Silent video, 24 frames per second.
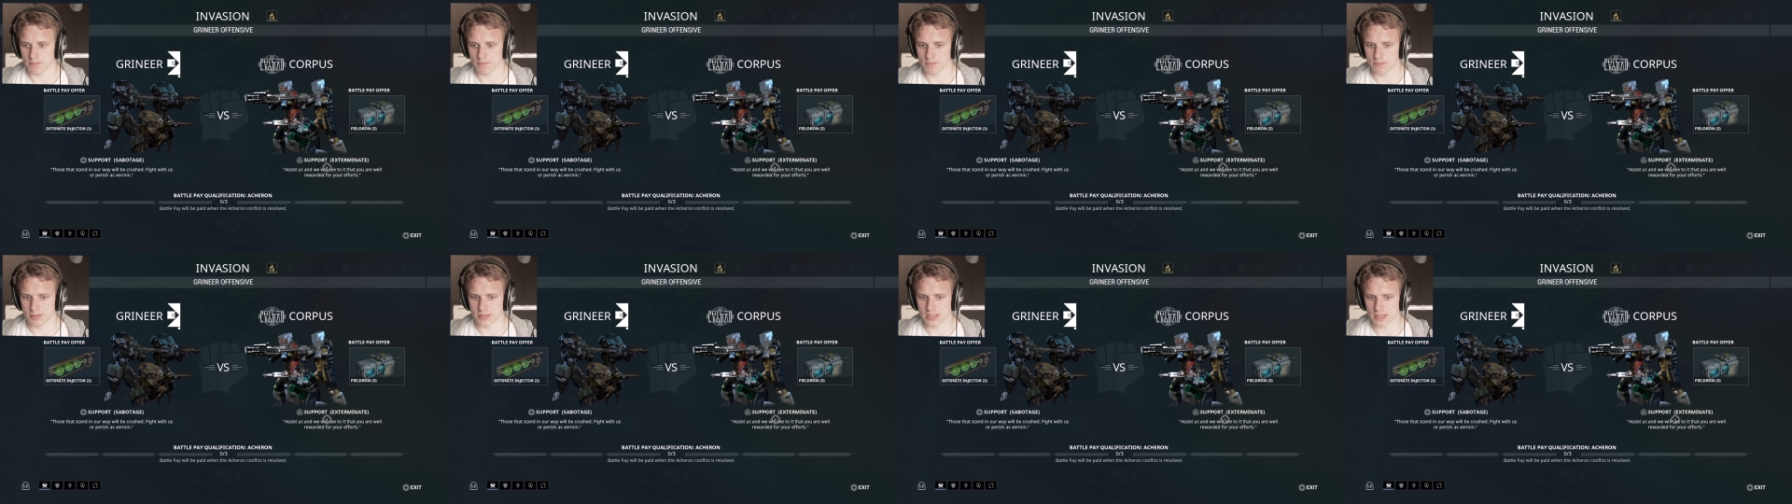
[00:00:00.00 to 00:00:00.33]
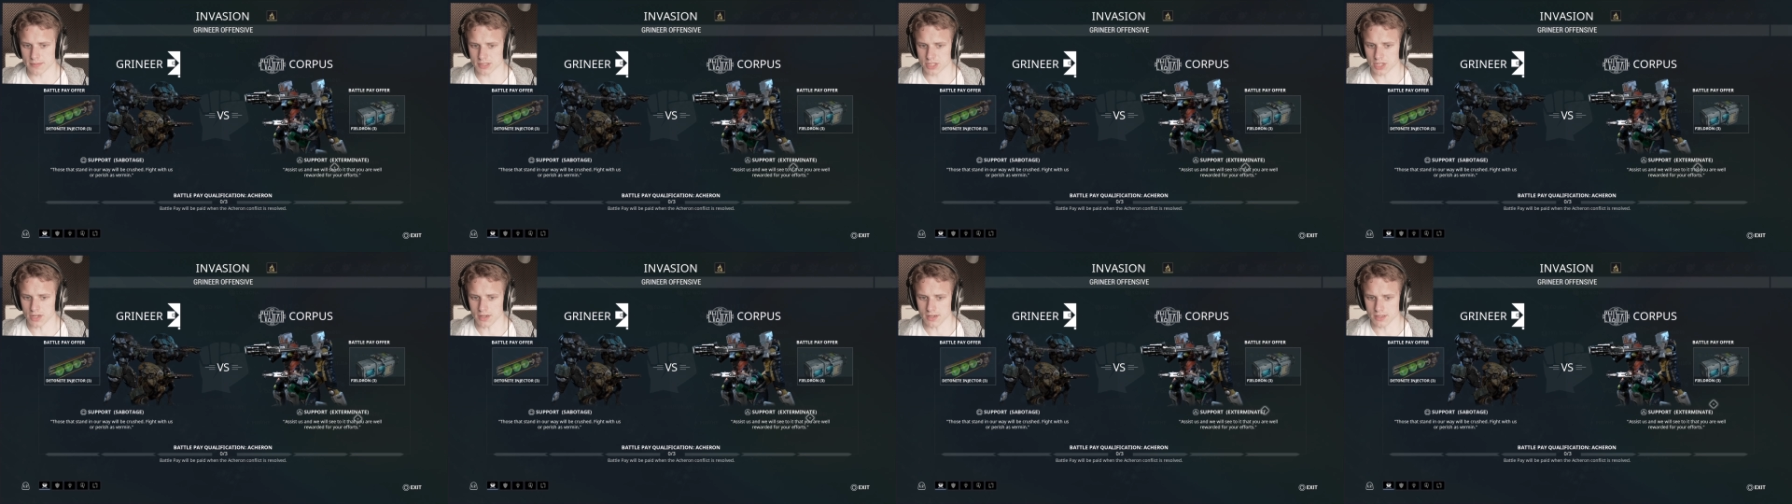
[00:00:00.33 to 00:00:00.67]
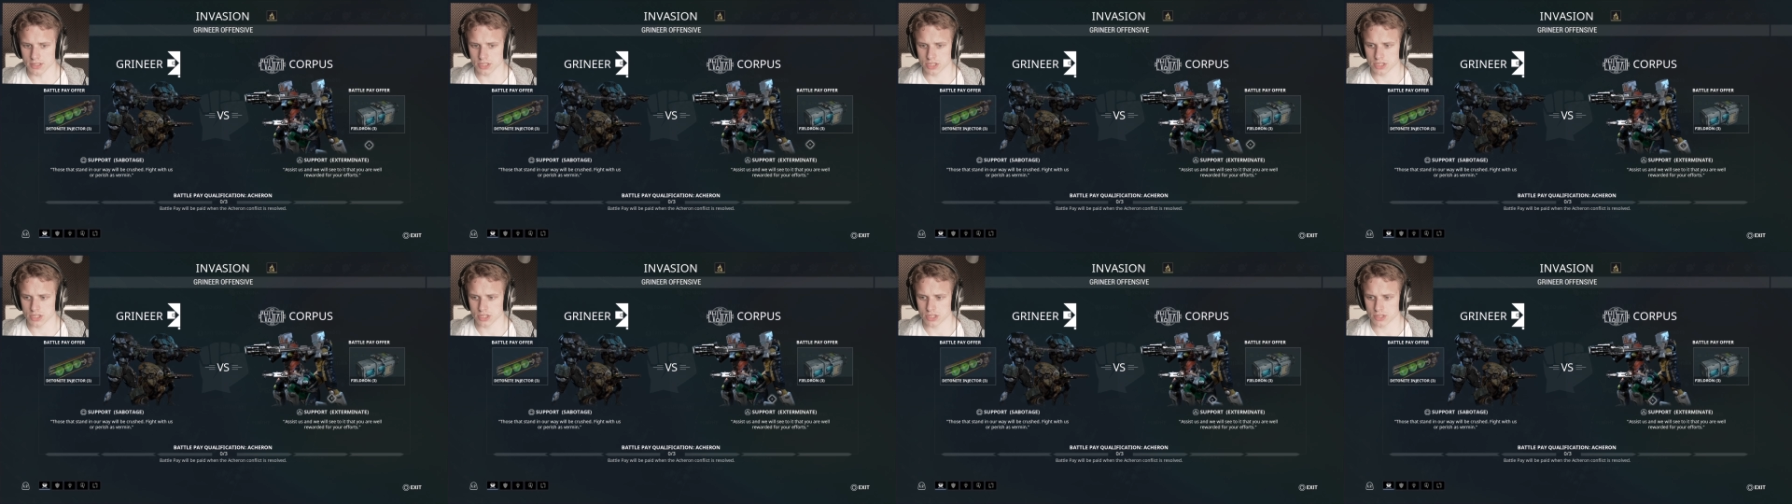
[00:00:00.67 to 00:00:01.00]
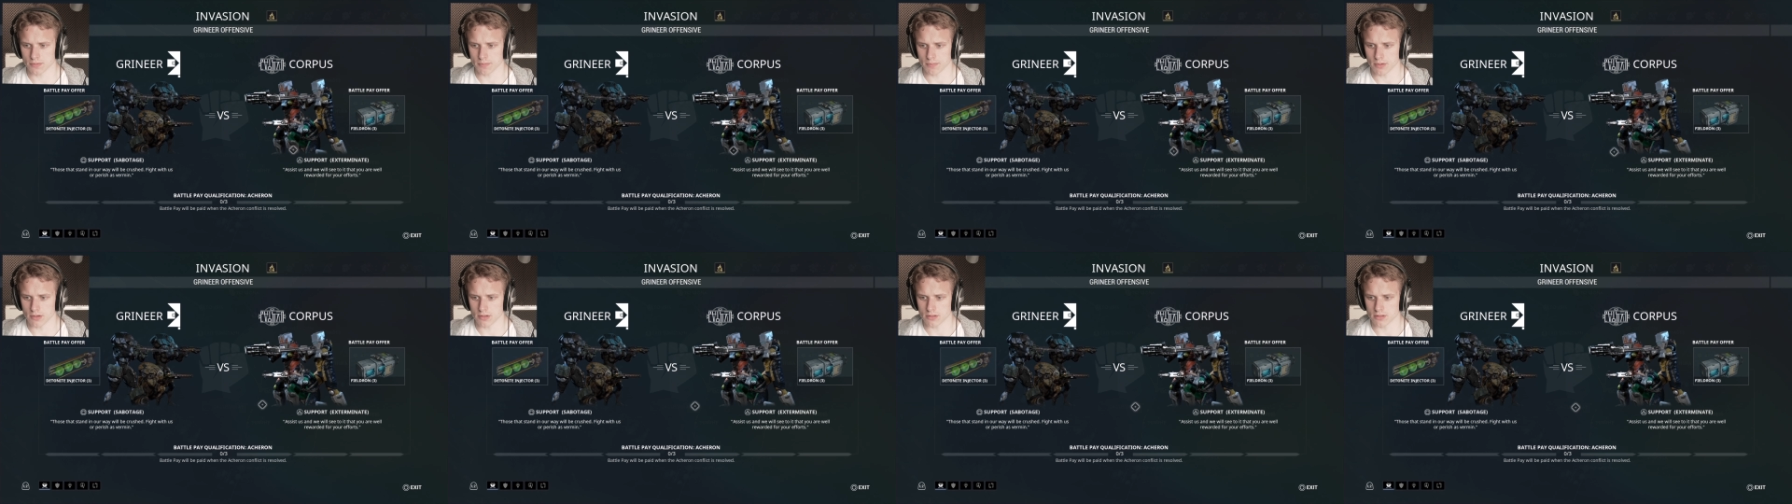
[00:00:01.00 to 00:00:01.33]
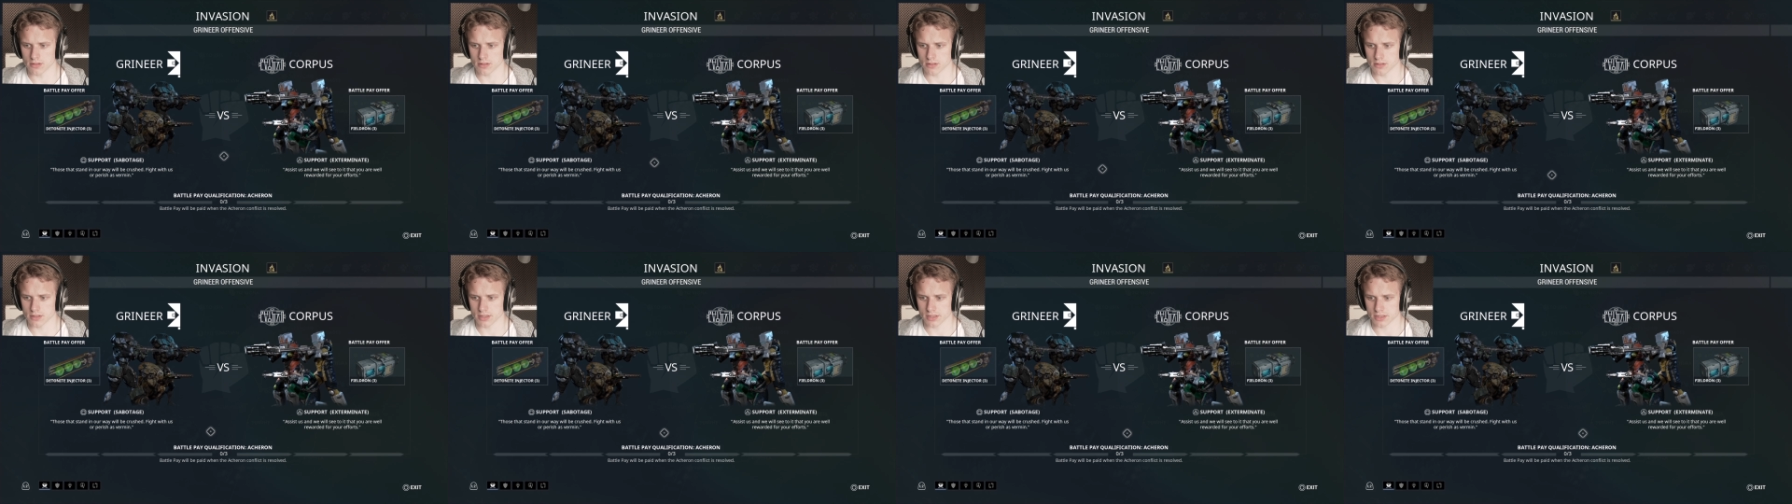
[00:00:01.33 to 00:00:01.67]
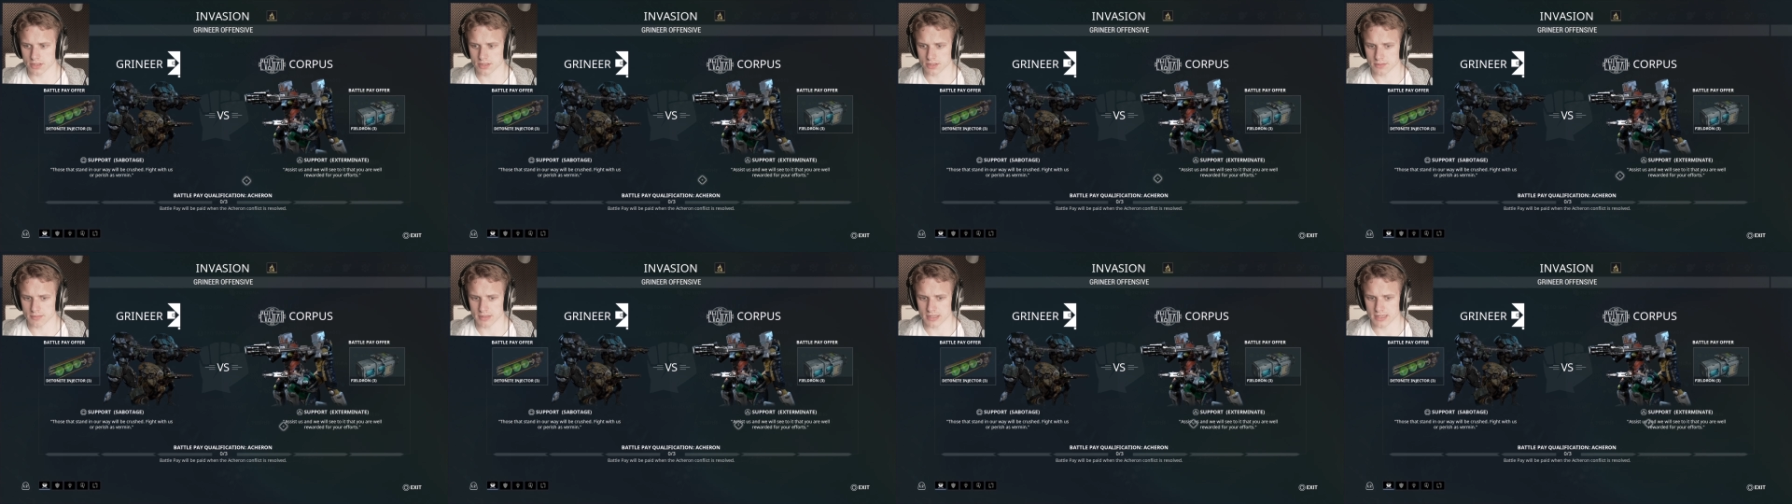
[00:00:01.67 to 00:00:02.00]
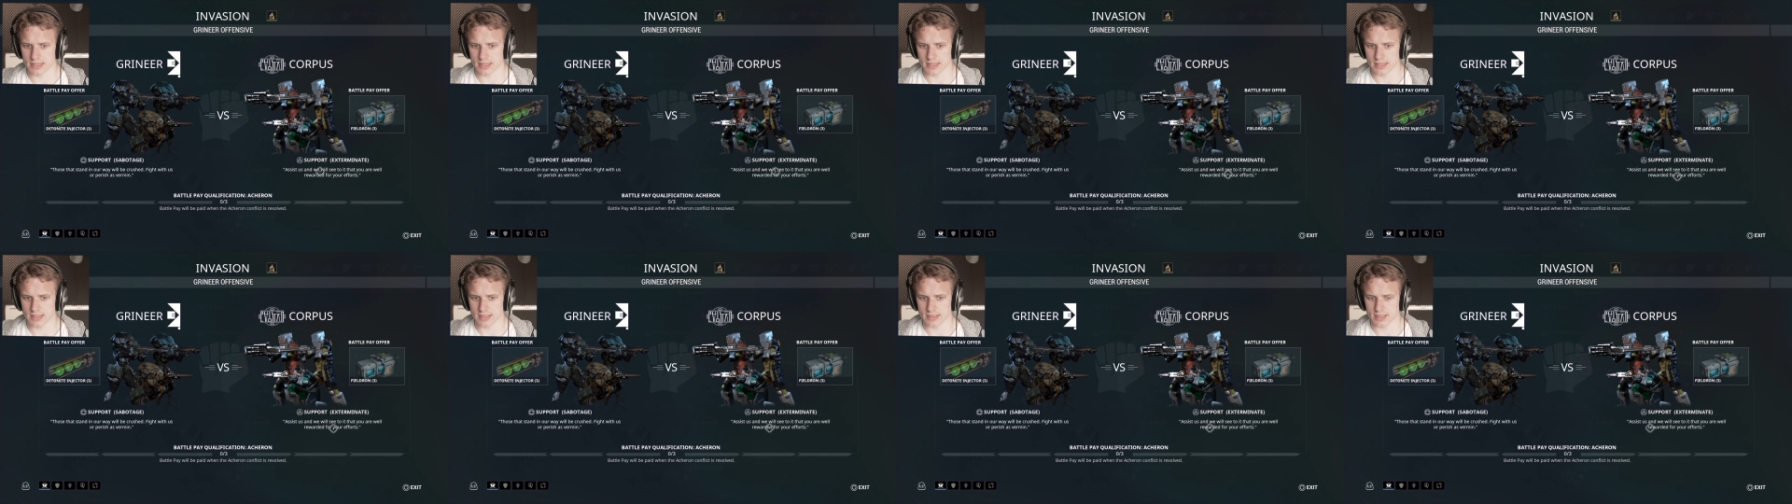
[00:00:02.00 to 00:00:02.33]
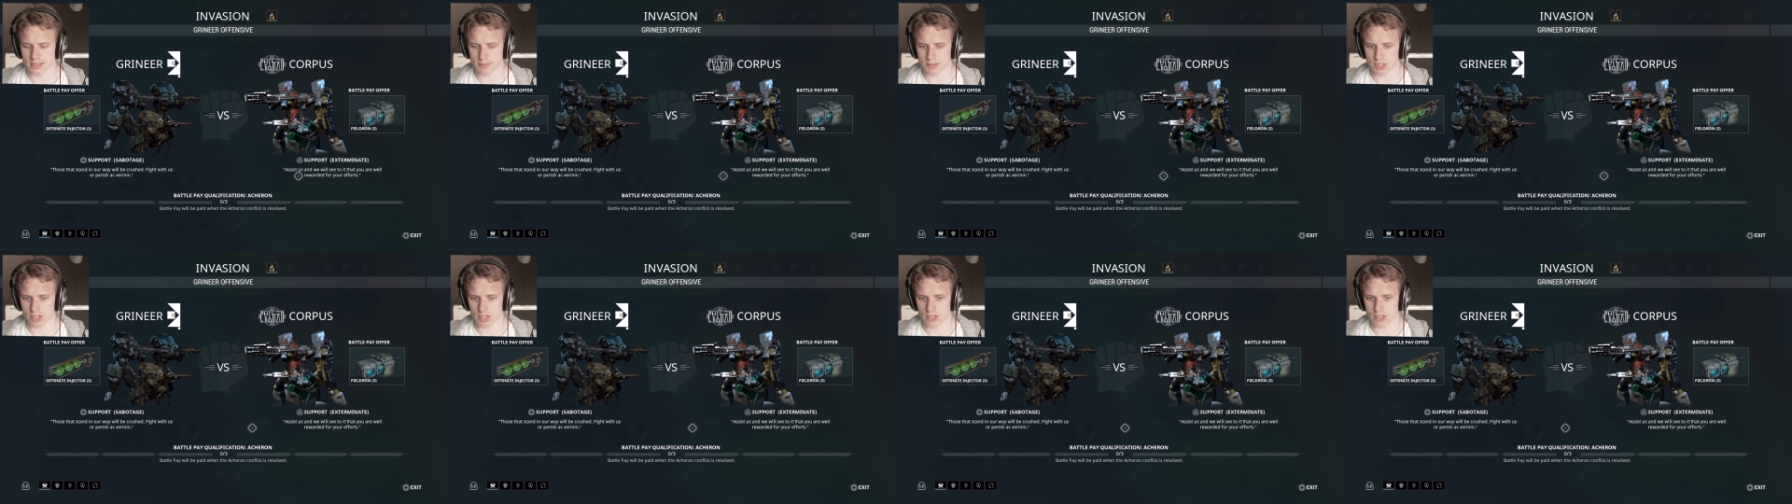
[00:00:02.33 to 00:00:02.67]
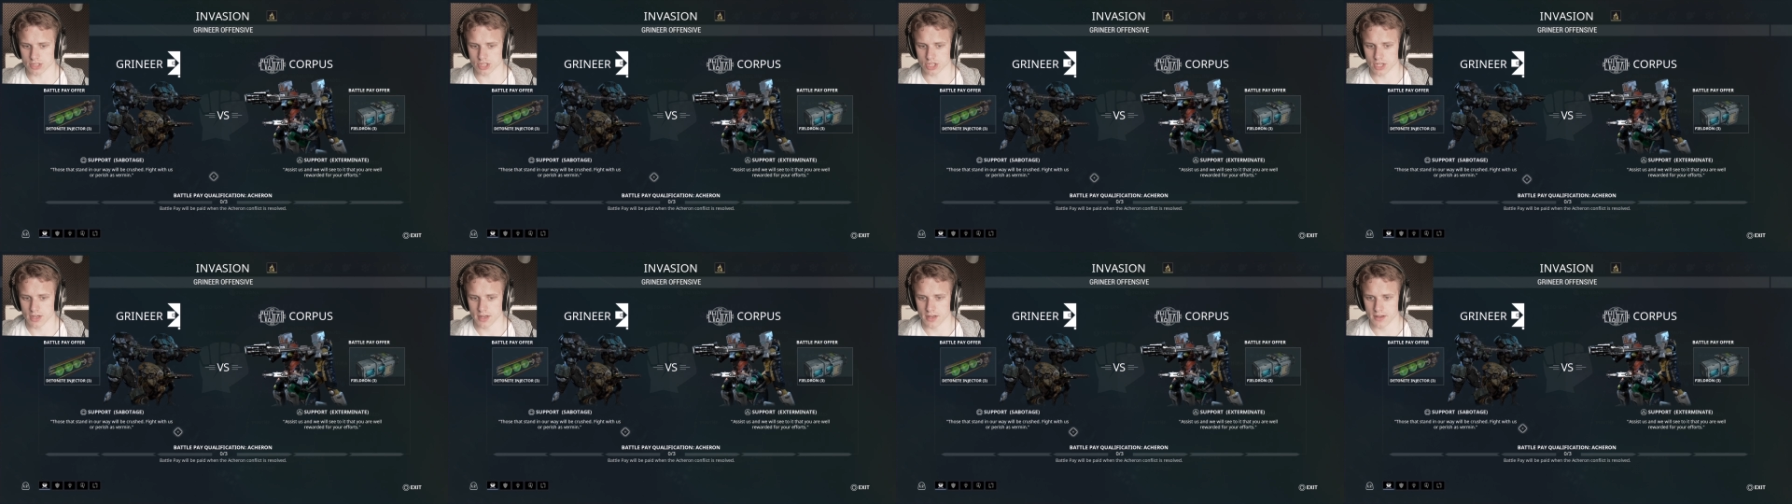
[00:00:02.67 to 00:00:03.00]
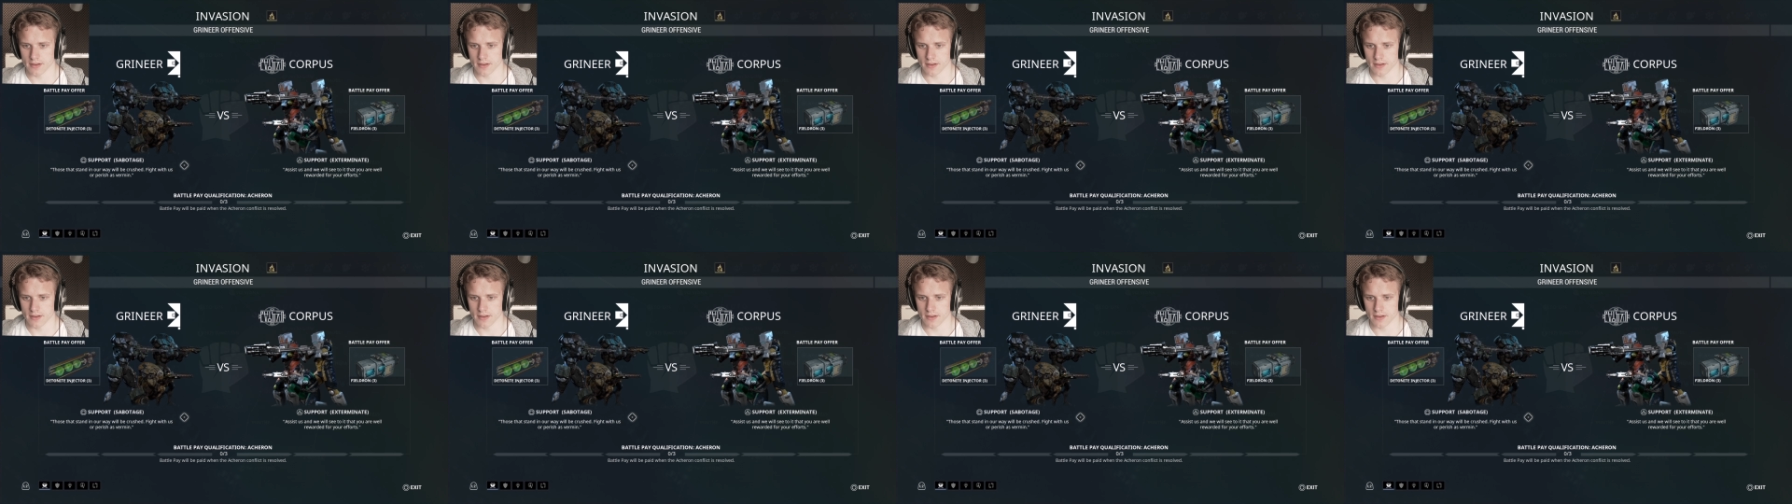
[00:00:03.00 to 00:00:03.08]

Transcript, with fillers: Sabotage, support, exterminate, sabotage.